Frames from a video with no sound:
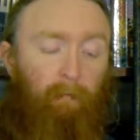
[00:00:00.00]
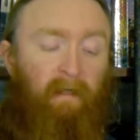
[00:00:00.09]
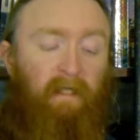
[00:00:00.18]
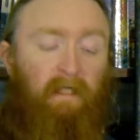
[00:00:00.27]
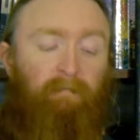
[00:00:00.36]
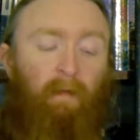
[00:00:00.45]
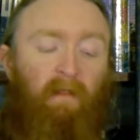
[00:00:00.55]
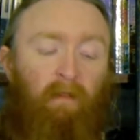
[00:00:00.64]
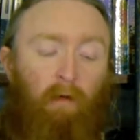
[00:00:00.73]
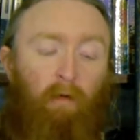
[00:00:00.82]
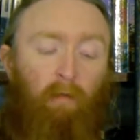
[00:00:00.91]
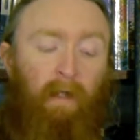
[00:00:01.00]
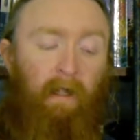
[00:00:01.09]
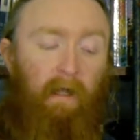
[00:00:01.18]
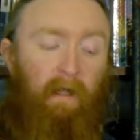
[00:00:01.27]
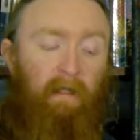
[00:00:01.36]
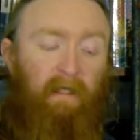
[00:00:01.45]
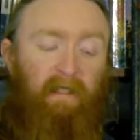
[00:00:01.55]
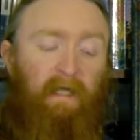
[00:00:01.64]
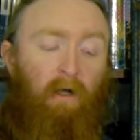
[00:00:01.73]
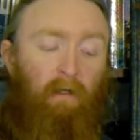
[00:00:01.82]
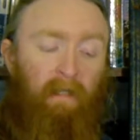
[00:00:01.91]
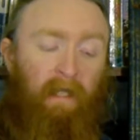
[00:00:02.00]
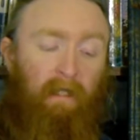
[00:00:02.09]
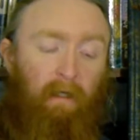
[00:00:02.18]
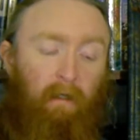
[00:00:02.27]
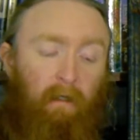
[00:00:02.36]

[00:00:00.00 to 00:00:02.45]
My knees bent the wrong way, like a dog leg,